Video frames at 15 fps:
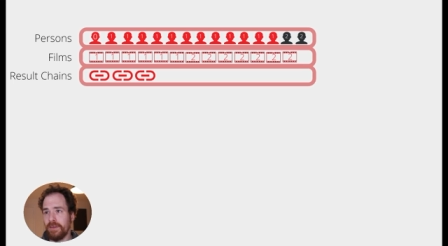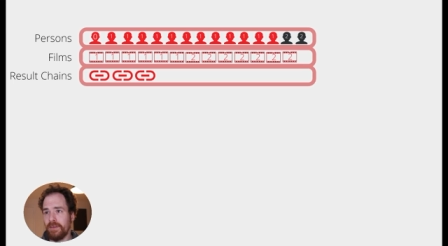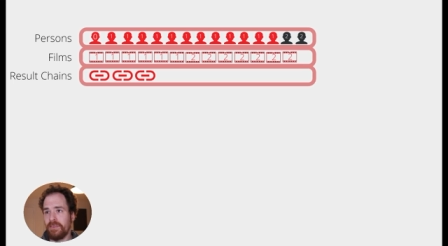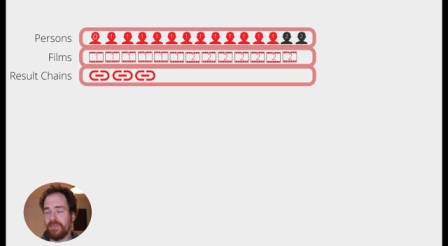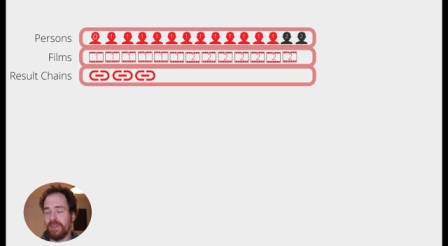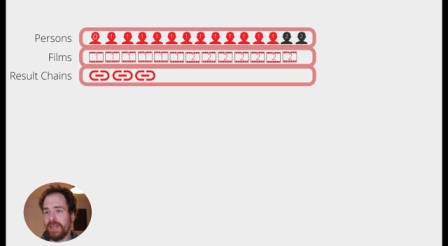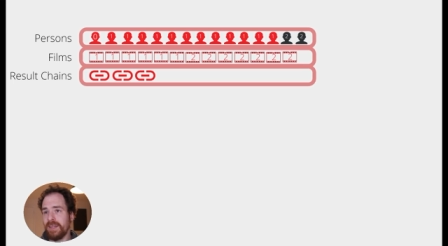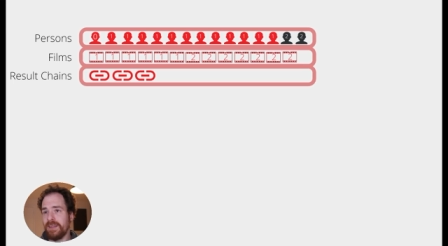the
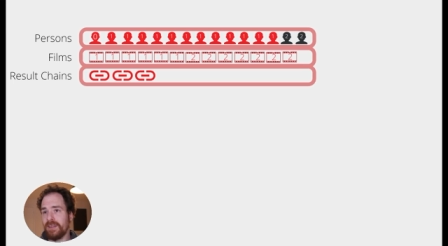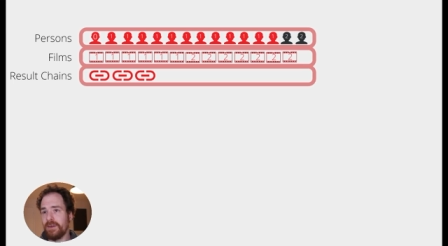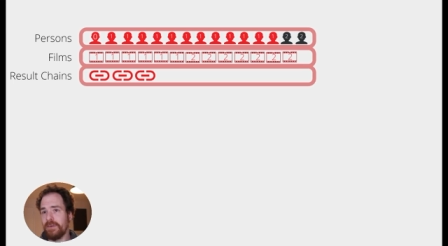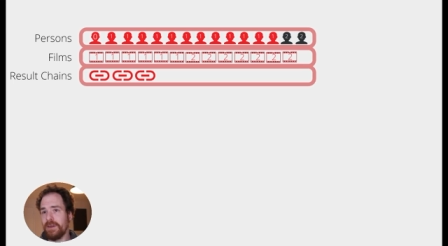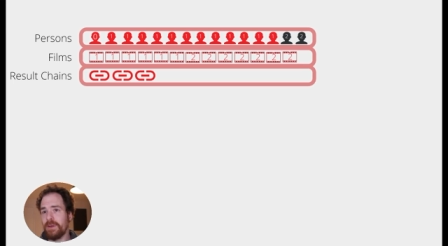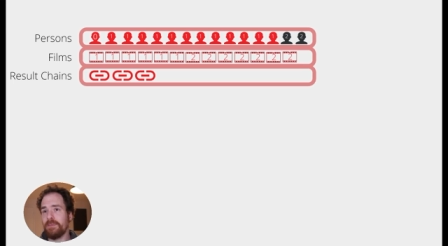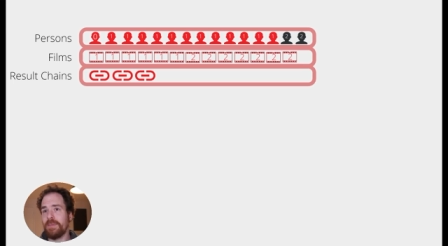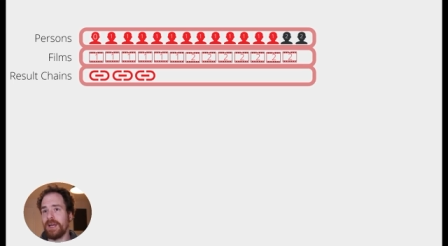second
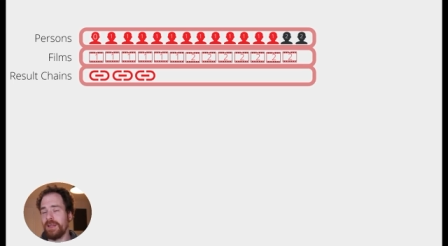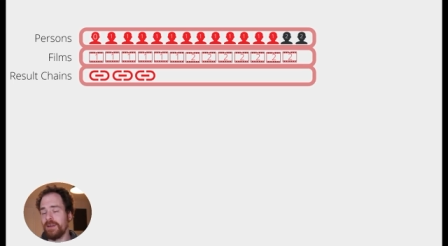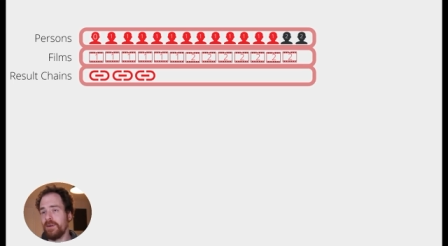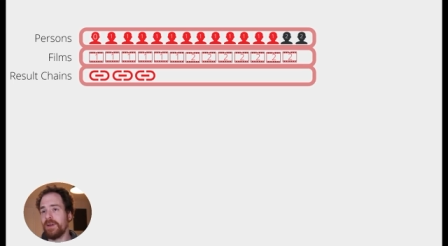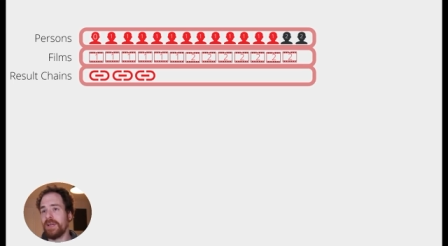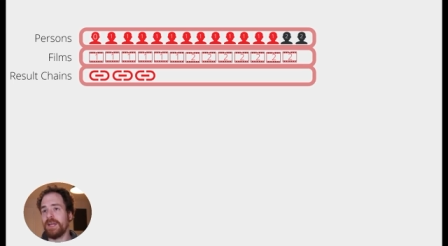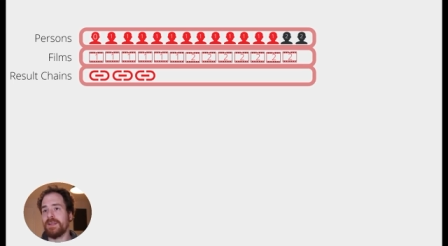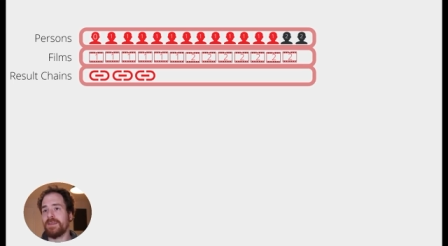degree by
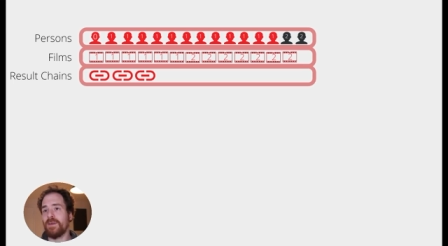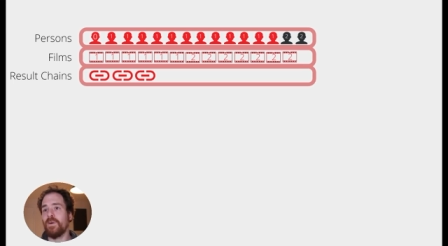looking at